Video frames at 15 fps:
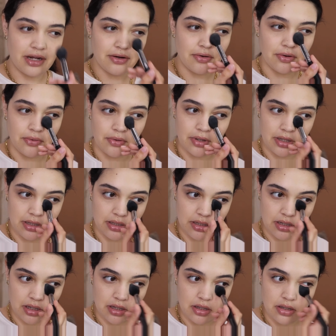I don't know,
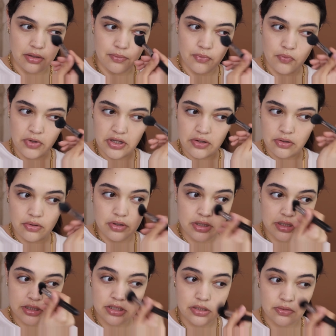and when you go
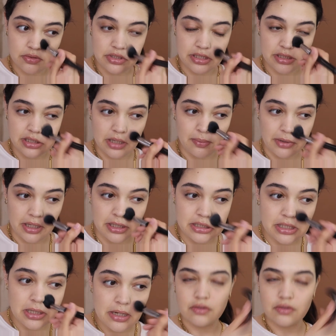into Disney Plus,